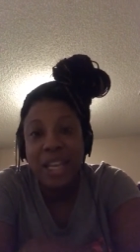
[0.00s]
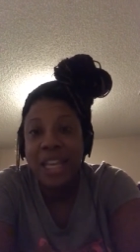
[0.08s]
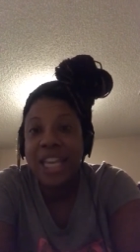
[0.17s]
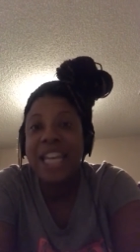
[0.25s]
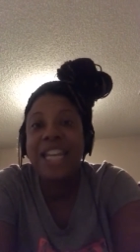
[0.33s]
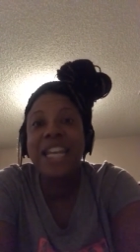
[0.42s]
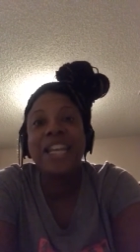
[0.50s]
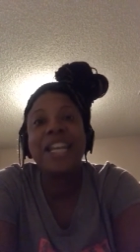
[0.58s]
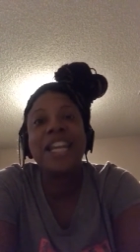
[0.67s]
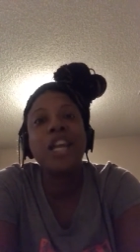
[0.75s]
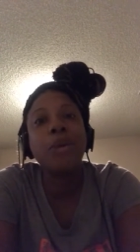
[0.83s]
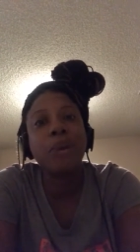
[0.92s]
and he didn't
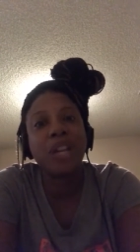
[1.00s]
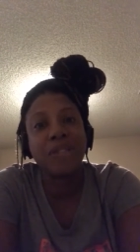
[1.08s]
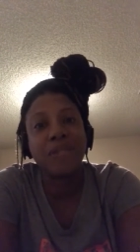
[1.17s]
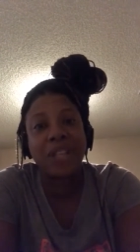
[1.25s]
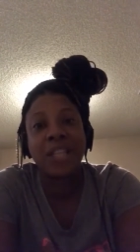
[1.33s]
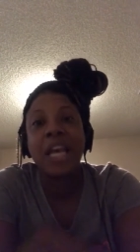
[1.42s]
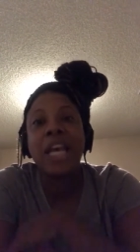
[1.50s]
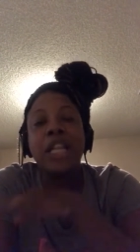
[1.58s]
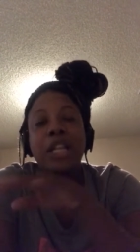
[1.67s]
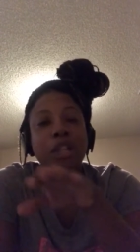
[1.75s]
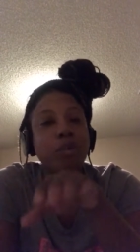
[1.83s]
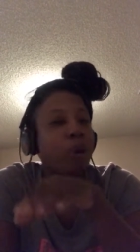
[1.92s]
hear it as fast.
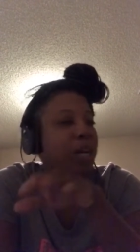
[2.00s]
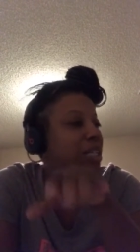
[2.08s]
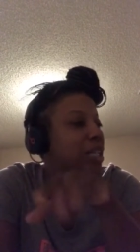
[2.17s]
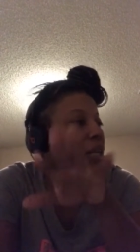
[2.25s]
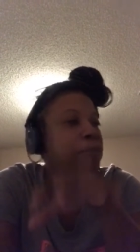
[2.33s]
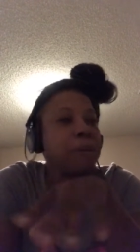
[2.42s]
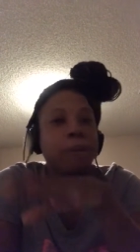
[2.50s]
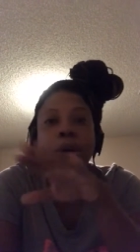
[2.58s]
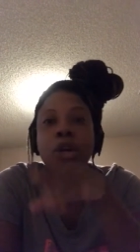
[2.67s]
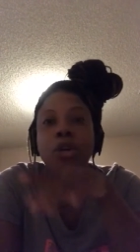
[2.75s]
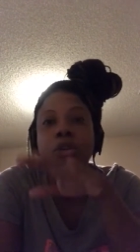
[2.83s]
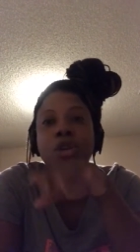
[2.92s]
That's why I tell people,
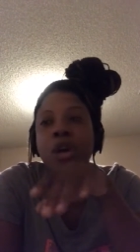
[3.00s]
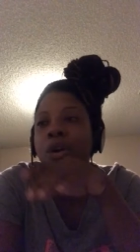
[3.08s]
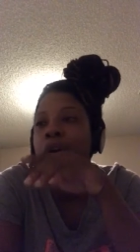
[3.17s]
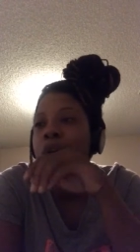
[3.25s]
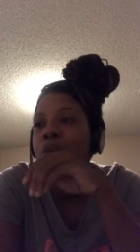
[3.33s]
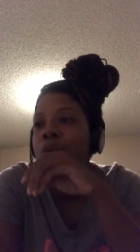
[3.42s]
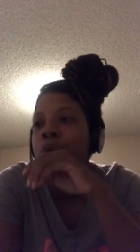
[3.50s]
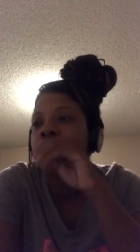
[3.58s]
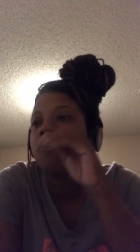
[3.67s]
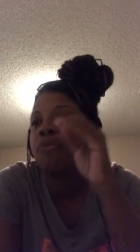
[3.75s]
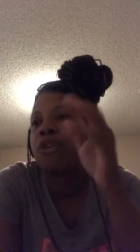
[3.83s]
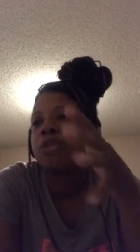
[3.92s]
you know, when
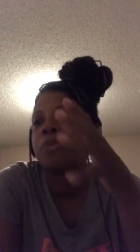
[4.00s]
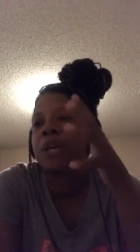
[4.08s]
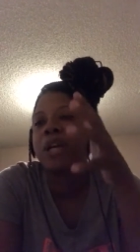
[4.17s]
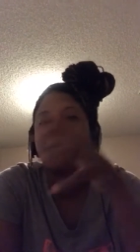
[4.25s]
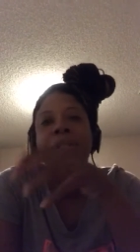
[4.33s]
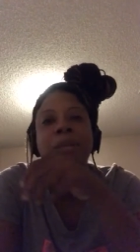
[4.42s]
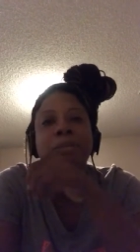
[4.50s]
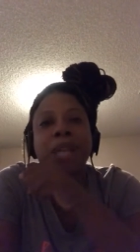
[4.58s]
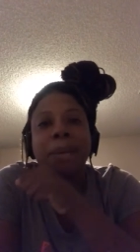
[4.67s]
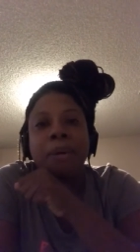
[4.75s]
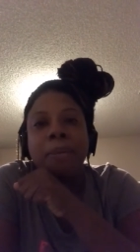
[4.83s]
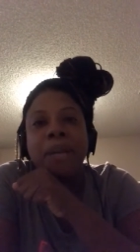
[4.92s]
you first become some
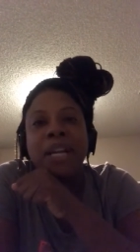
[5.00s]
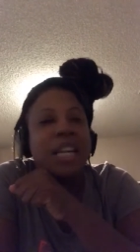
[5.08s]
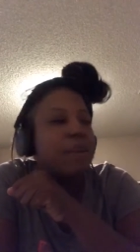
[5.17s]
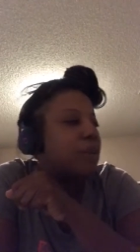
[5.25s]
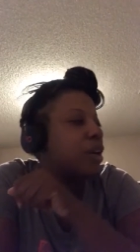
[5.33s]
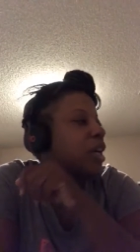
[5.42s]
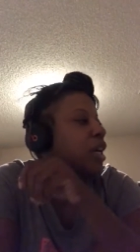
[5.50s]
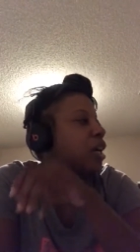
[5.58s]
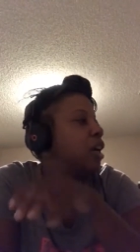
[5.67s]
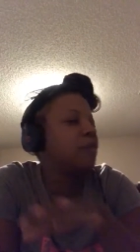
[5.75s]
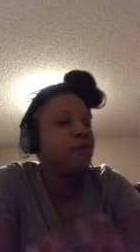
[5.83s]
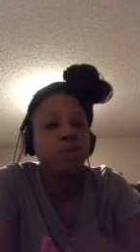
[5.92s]
type of believer,
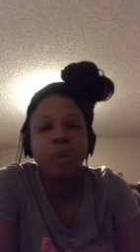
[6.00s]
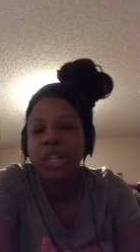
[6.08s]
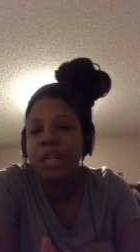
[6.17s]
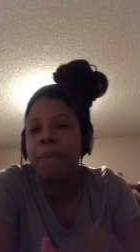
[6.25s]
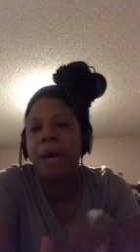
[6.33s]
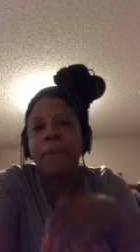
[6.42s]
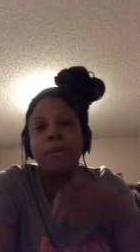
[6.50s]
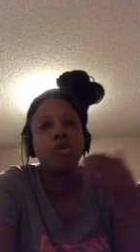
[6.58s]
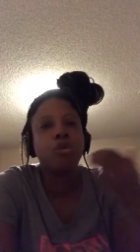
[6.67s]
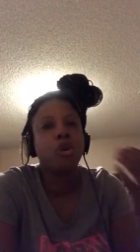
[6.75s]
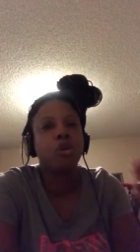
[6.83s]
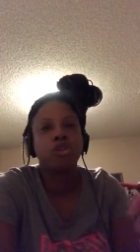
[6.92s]
like if you read the Bible and
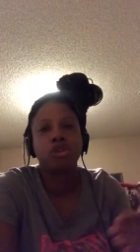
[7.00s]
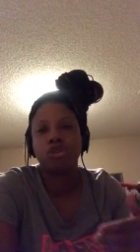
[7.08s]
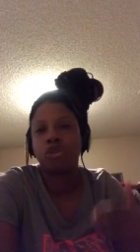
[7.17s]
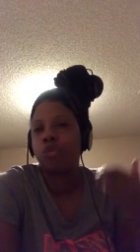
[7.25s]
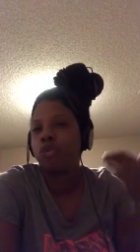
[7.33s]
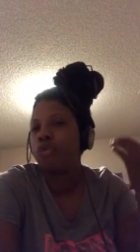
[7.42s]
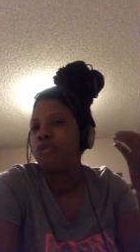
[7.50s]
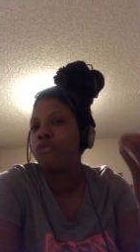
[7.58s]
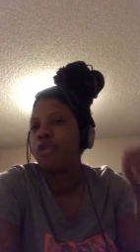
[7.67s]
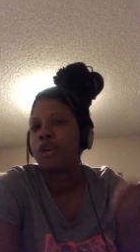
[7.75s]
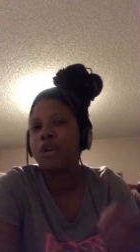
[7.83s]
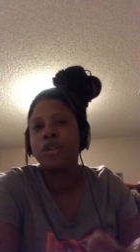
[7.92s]
you go to church, when you
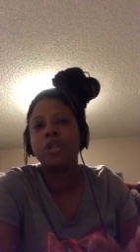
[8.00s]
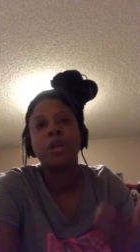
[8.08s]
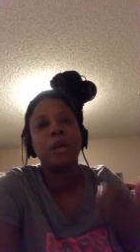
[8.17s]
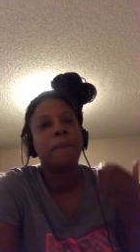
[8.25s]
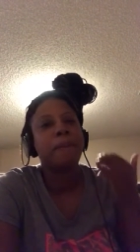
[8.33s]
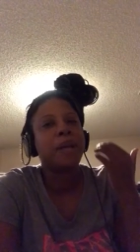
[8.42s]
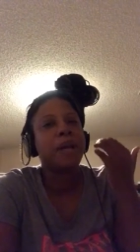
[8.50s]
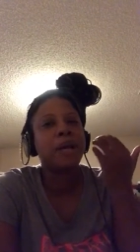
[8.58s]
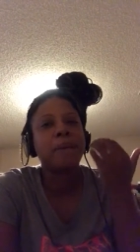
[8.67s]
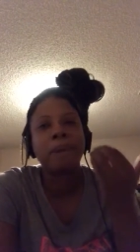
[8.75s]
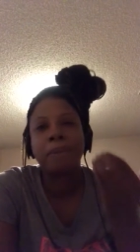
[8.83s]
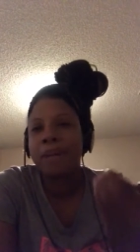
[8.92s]
first
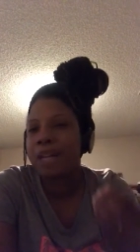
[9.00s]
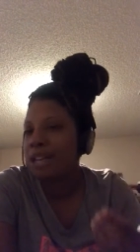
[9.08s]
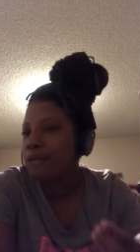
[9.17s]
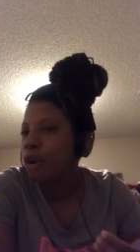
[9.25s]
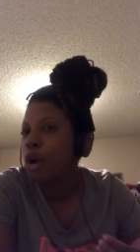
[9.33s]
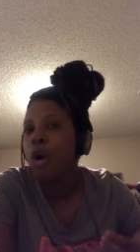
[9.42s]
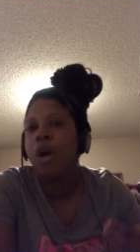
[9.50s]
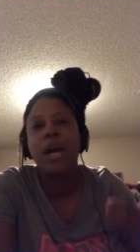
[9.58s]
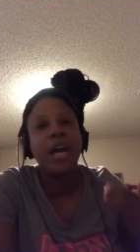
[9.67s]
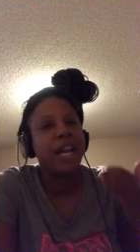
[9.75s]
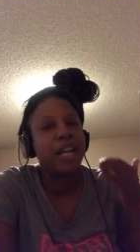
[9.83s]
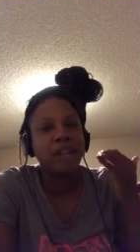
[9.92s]
become a believer,
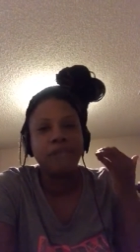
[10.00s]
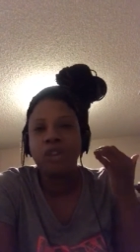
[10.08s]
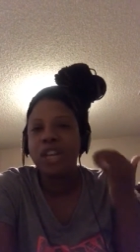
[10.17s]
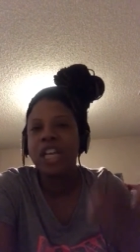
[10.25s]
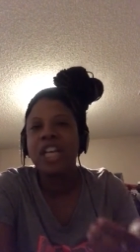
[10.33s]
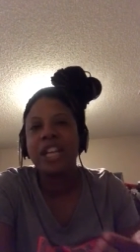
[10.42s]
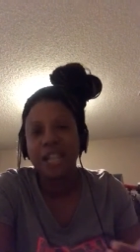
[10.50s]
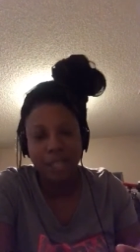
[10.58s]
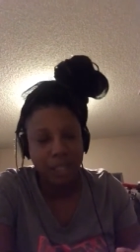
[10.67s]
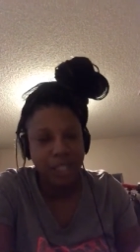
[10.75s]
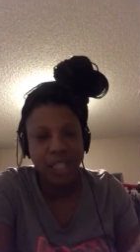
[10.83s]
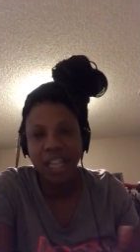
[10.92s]
and if you
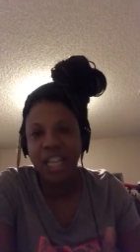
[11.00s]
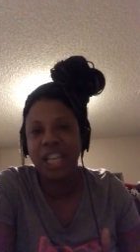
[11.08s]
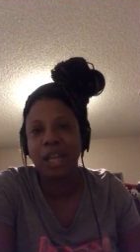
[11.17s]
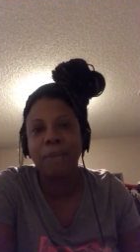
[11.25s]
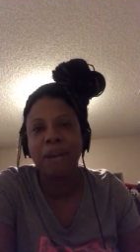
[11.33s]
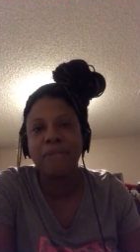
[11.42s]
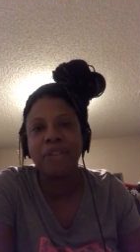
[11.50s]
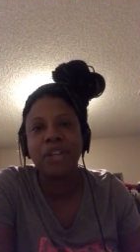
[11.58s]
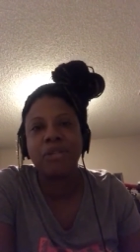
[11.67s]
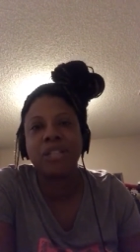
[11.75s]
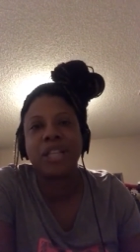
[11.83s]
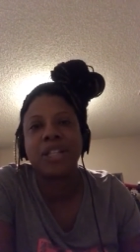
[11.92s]
listen to any of my
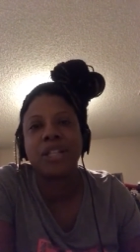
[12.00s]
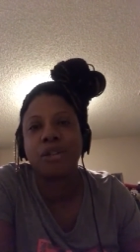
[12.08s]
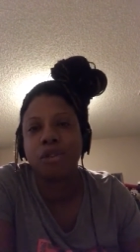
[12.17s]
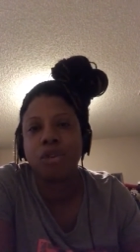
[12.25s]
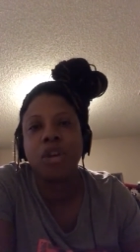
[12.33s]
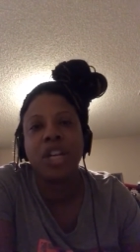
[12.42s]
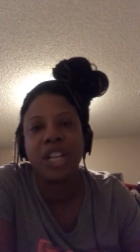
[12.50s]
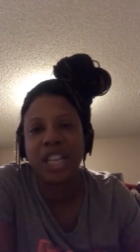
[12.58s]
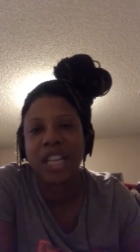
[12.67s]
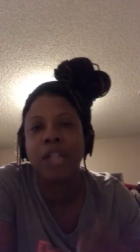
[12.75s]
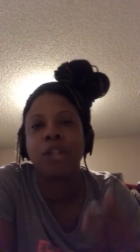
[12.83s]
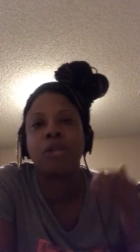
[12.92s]
videos, I tell you, you're going to
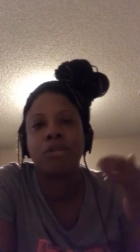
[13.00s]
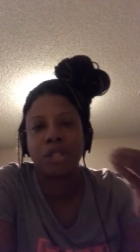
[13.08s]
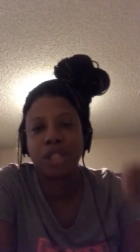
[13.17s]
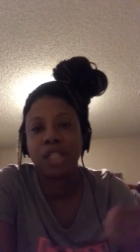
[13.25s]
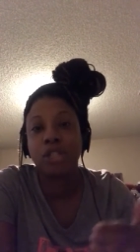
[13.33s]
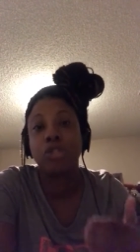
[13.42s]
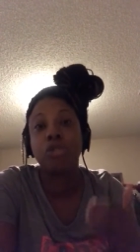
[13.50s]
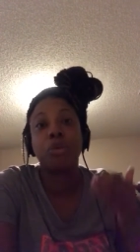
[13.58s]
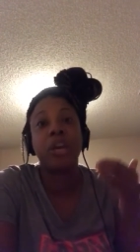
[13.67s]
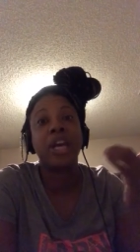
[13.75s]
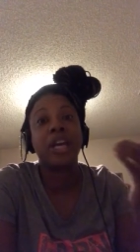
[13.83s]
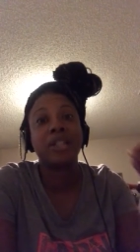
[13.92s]
get those things that you
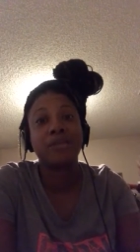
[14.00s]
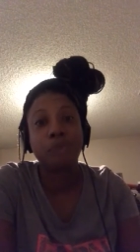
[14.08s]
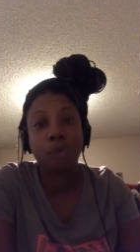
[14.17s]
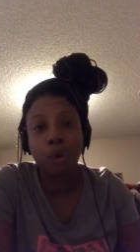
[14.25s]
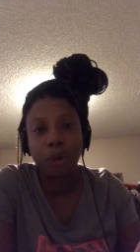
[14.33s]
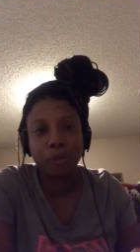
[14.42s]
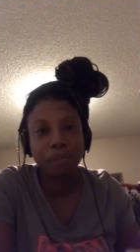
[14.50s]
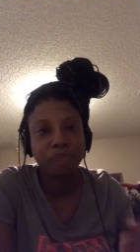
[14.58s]
ask for.